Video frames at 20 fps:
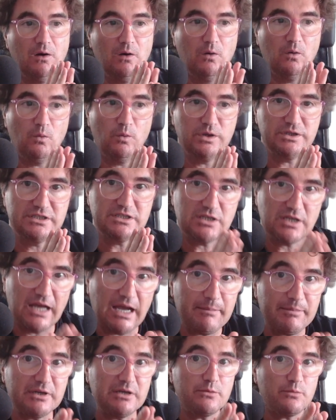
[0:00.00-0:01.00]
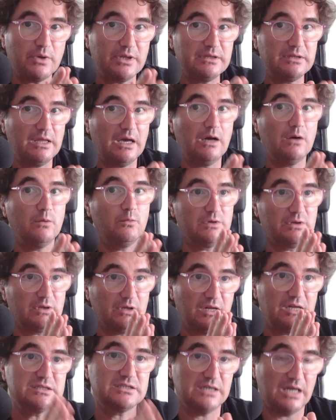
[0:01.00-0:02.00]
What is happening right now with
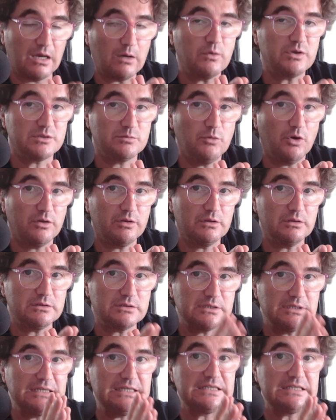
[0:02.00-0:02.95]
large language models